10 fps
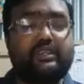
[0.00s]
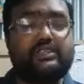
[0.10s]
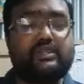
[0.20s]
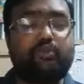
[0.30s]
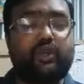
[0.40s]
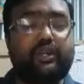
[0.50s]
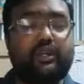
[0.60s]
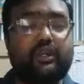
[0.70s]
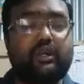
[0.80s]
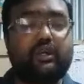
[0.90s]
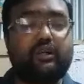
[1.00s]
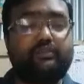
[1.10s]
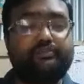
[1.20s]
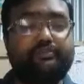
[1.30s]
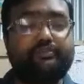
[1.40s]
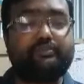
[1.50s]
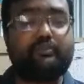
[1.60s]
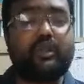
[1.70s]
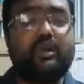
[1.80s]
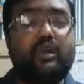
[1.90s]
stimulating
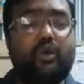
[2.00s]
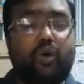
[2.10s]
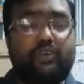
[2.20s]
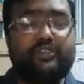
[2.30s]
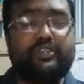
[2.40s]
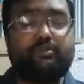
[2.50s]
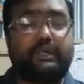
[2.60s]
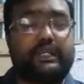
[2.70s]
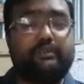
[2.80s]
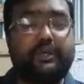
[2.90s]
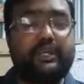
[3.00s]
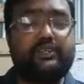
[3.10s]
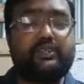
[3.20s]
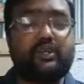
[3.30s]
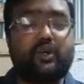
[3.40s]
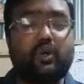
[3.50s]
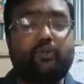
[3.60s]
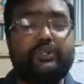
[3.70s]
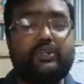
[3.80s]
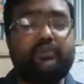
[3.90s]
considerable debate
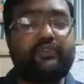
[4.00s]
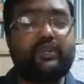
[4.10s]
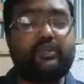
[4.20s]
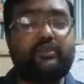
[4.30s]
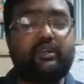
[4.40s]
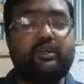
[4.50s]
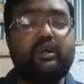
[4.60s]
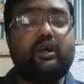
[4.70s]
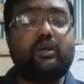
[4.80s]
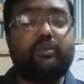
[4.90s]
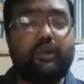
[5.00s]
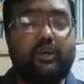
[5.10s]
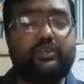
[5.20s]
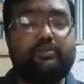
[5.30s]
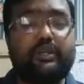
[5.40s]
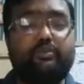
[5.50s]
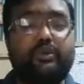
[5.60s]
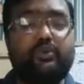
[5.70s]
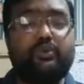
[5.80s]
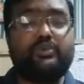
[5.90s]
over different philosophical
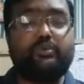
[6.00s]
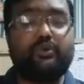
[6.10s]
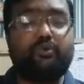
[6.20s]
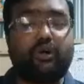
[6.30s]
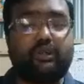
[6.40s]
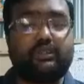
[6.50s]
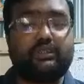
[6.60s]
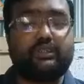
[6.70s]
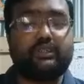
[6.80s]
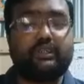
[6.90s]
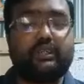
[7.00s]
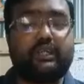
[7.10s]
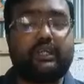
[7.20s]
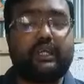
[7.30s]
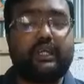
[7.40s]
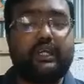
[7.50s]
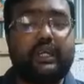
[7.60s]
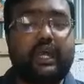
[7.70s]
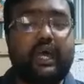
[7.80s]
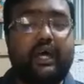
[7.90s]
views of the world
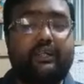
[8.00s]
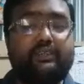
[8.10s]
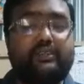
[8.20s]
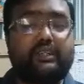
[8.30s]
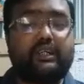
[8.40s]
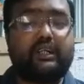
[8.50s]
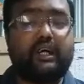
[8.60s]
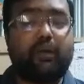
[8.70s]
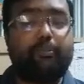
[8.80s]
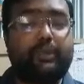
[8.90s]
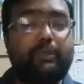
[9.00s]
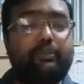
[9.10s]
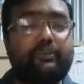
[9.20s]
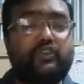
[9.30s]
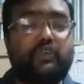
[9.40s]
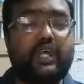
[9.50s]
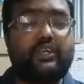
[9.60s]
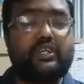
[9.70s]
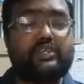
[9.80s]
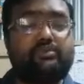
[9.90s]
and of people's
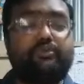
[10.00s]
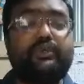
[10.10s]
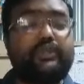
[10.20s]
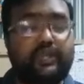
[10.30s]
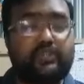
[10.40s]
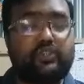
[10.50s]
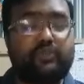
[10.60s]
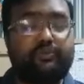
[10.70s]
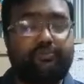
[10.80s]
relationship with nature.